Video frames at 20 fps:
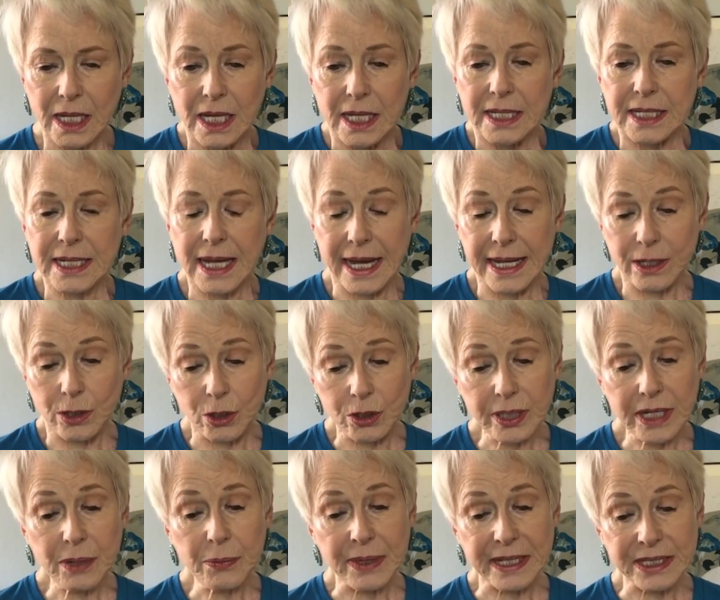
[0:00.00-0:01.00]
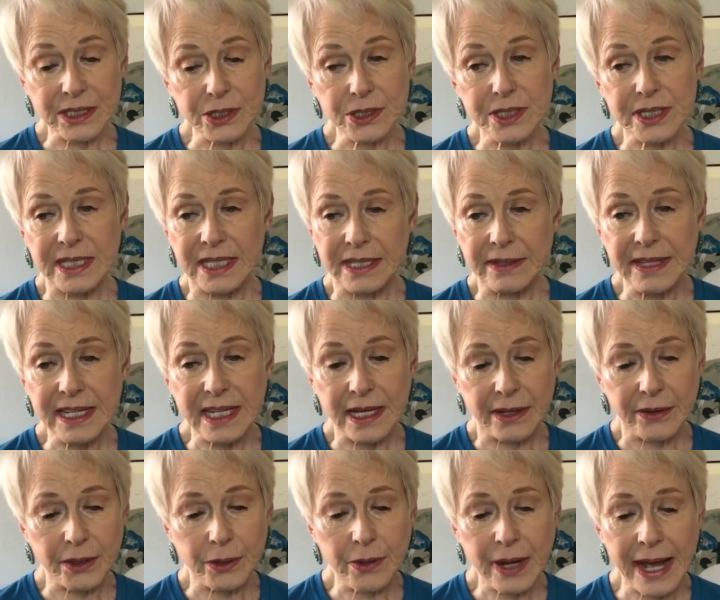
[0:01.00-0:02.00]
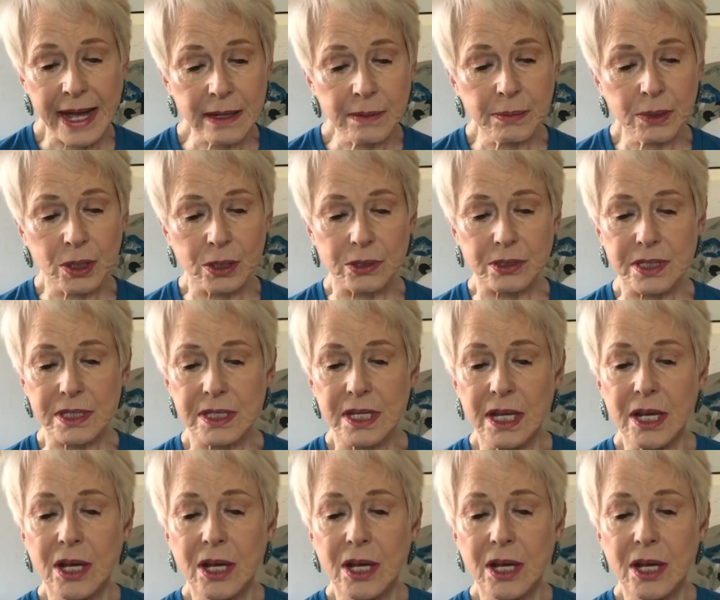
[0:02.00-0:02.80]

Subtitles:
Coyote went to see the other animals